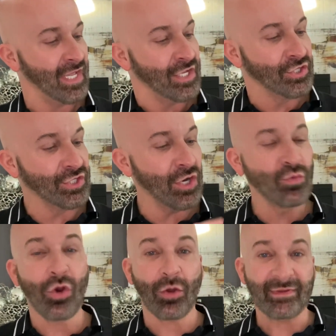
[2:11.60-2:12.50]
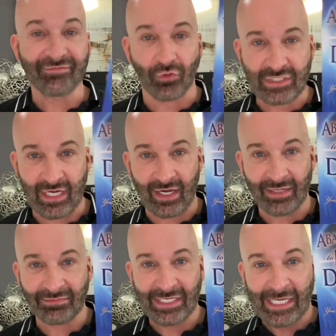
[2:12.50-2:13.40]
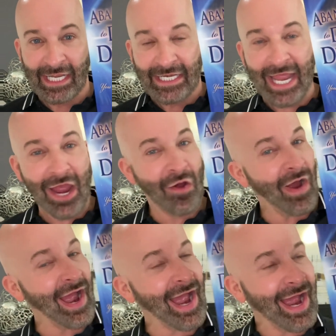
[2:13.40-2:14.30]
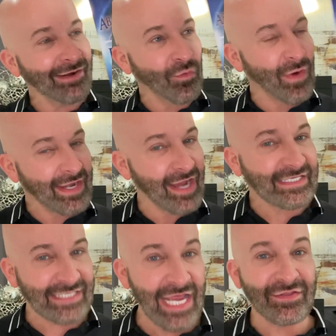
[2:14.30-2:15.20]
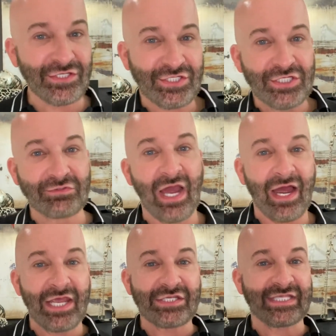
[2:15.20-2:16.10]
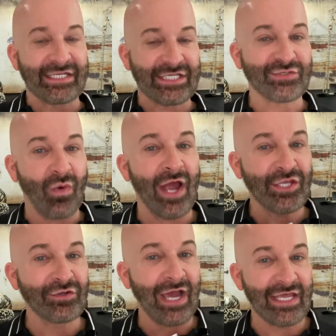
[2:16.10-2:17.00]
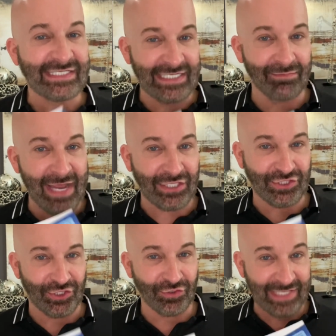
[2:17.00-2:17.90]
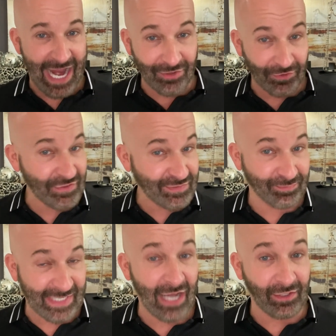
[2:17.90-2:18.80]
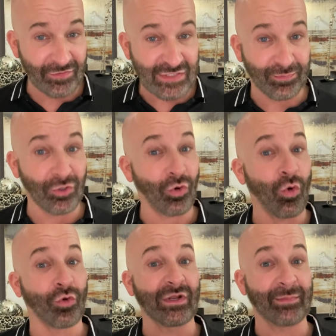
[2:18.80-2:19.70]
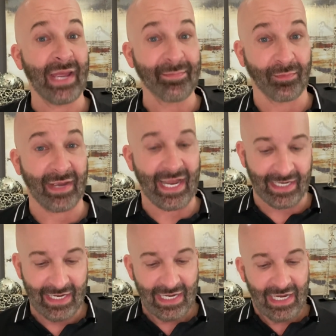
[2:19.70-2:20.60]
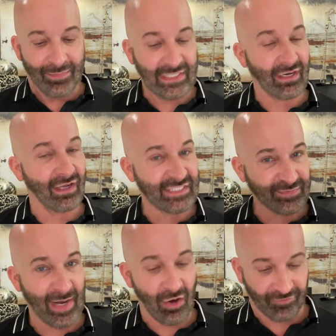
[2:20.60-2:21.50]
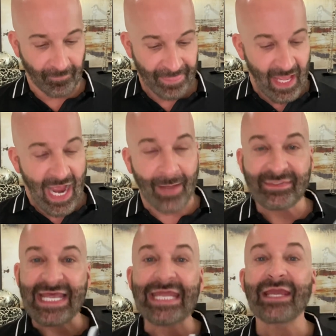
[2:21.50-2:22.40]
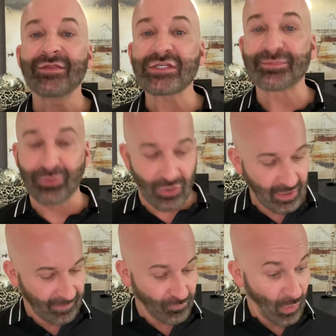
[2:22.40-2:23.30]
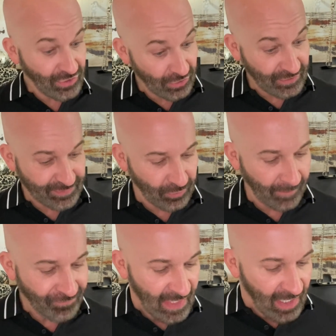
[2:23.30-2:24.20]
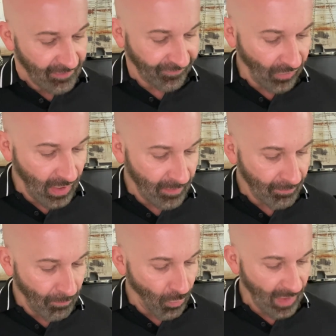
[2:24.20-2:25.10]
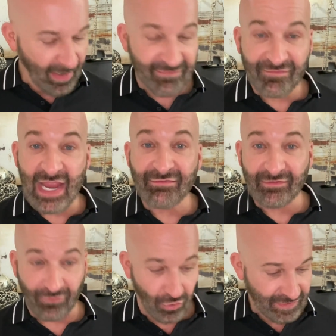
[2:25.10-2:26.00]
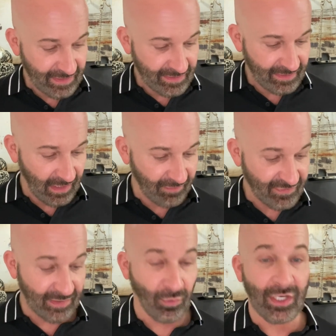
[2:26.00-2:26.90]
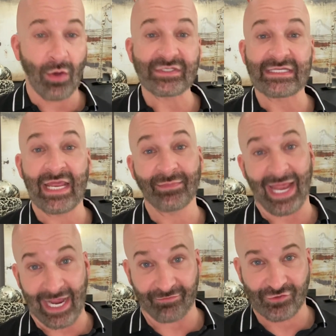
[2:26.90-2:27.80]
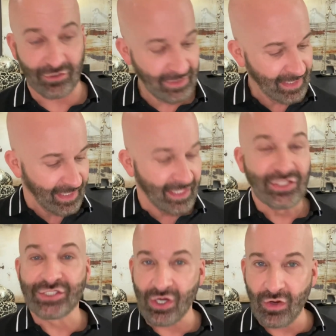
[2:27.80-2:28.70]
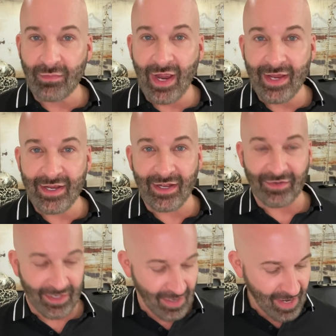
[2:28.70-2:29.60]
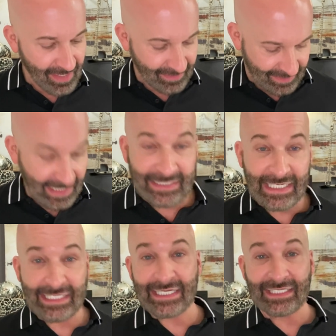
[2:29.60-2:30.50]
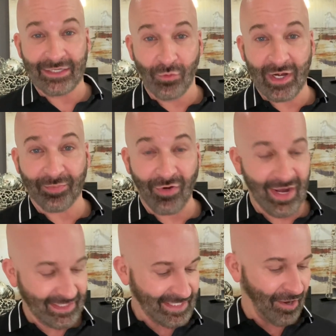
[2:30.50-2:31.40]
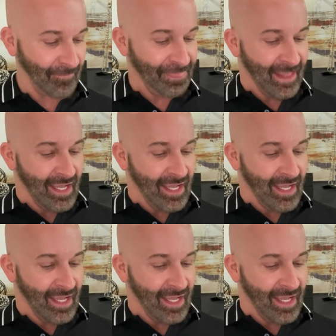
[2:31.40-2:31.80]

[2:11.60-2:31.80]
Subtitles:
You were before time. Now, when I say this to you guys, this is why you guys need to make sure you're downloading this book or ordering the paperback, because it's powerful. I'm taking this book, or I took this book, from one of my favorite verses of someone who I was named after, Jeremiah. All right, ding, ding, ding. You won a prize here.